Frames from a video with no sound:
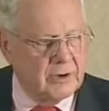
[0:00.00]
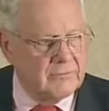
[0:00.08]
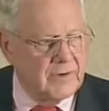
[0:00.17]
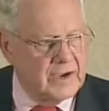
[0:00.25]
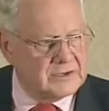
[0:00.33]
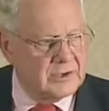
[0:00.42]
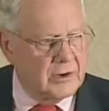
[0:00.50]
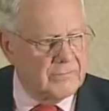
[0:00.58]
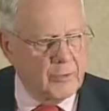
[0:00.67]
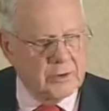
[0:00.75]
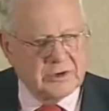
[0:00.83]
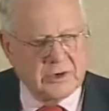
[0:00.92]
her advice on her
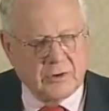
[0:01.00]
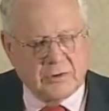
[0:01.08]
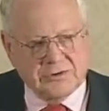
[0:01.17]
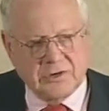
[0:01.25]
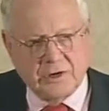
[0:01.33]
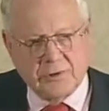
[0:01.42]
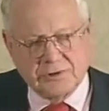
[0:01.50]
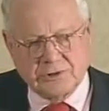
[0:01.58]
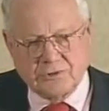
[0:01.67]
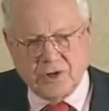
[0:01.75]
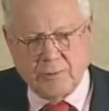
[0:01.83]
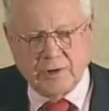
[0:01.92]
14 year old son who was in
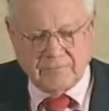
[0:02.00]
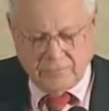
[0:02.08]
trouble in